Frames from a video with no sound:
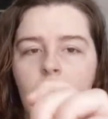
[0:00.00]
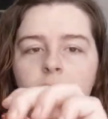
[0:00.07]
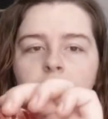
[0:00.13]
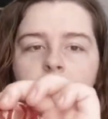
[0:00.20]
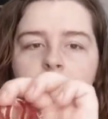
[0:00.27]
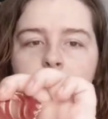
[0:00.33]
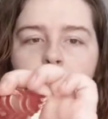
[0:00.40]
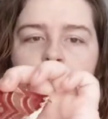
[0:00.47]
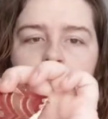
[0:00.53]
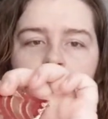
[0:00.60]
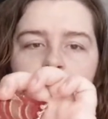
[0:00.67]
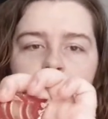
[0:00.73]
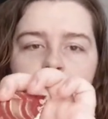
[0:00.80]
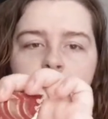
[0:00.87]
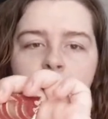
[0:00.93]
this
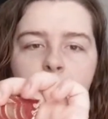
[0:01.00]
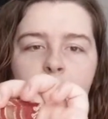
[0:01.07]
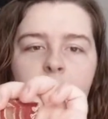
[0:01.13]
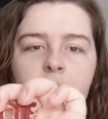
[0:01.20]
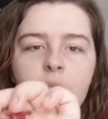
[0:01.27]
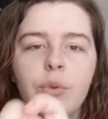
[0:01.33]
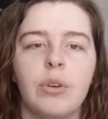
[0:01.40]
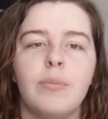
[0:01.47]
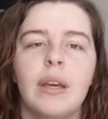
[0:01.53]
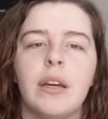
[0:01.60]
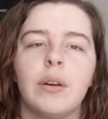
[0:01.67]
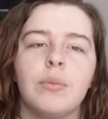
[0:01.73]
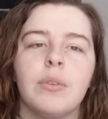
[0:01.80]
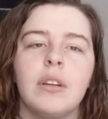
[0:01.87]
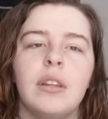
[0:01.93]
beautiful fabric would make
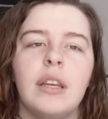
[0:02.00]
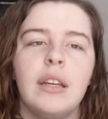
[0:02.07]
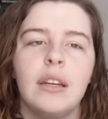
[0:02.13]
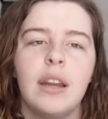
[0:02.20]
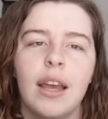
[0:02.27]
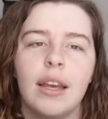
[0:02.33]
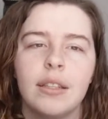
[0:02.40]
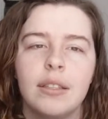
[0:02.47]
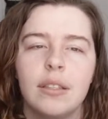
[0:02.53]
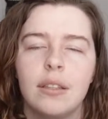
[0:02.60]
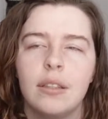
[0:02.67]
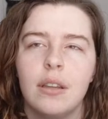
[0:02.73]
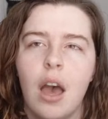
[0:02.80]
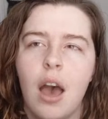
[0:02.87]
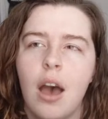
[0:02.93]
a really nice
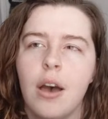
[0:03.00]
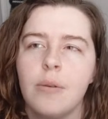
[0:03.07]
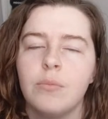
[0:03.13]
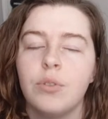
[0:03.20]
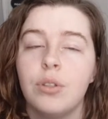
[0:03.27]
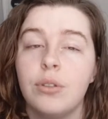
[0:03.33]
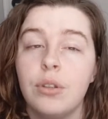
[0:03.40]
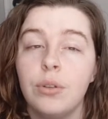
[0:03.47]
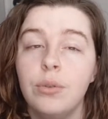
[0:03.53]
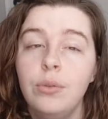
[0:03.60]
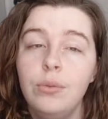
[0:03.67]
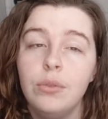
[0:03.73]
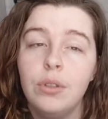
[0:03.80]
suit